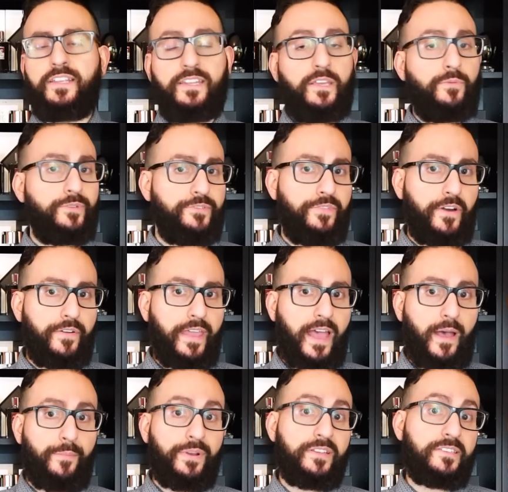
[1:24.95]
and he was very
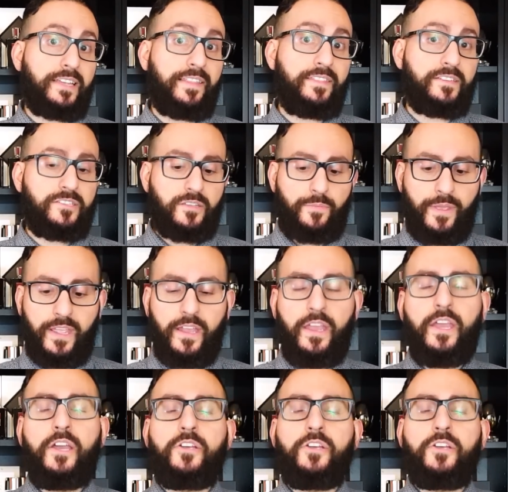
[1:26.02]
happy to send this to me.